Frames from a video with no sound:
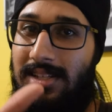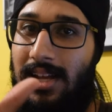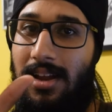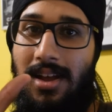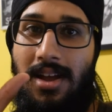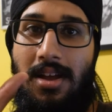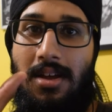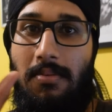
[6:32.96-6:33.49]
that
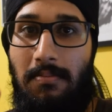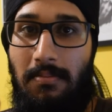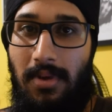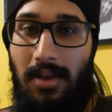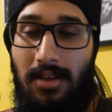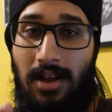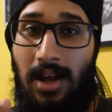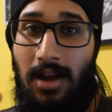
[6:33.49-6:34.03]

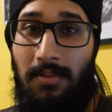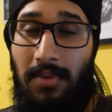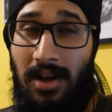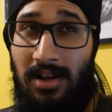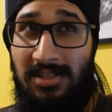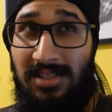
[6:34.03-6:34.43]
are